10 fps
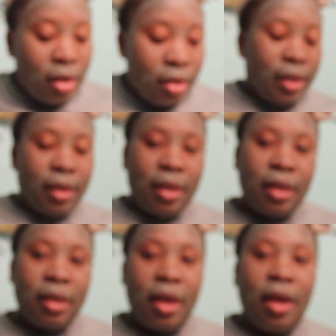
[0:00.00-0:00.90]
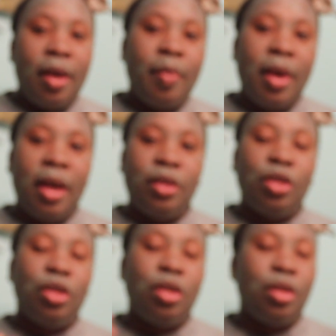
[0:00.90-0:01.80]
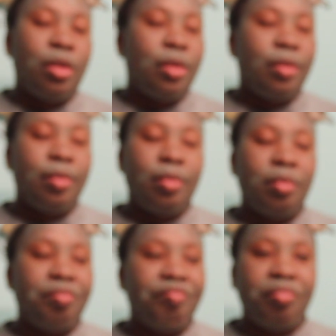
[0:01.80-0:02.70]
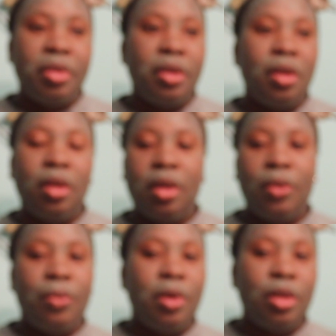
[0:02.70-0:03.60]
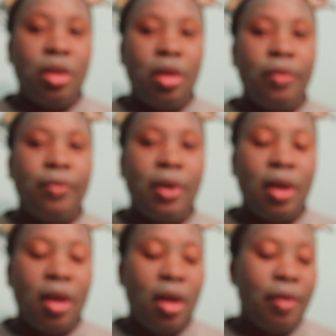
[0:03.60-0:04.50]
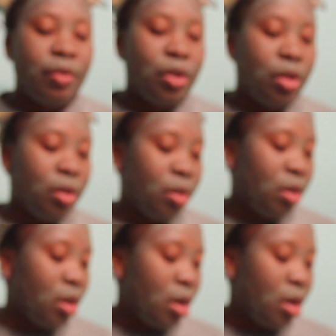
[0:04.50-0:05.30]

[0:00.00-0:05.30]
Since that time, I just put it on and wash it off when I have to.